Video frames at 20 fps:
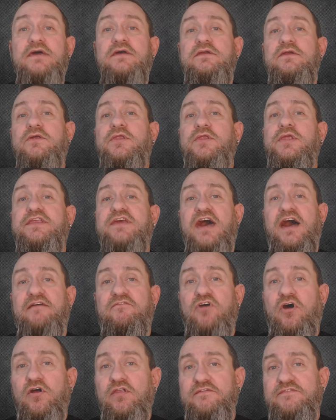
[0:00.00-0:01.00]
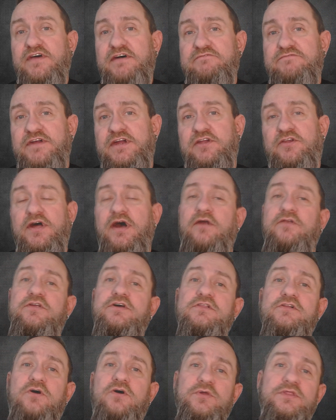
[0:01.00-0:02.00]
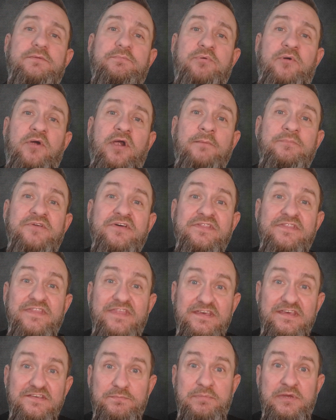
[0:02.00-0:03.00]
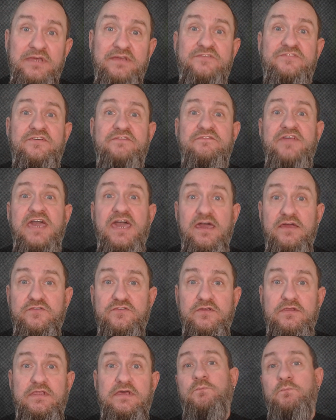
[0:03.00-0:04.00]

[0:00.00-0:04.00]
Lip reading: You need to have all of that figured out, and it'll go in the prompt in this piece of the agent,